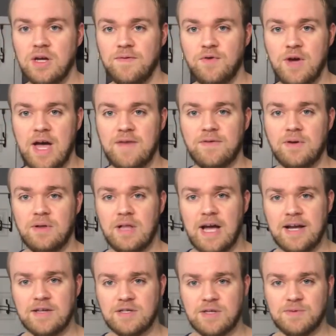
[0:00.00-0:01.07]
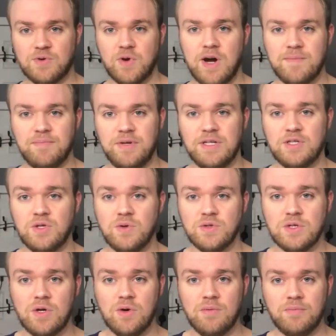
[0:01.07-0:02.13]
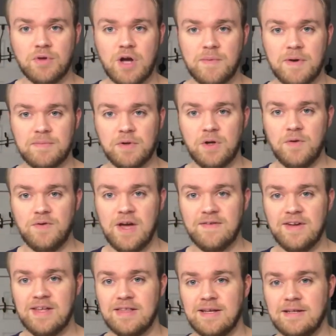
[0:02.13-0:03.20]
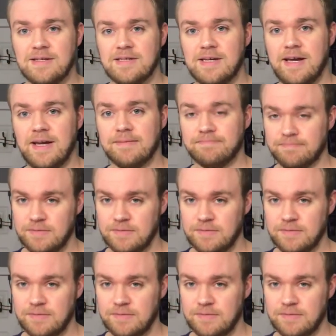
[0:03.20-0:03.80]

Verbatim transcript: If you haven't liked and subscribed, please do so. Comment below if you have anything to say.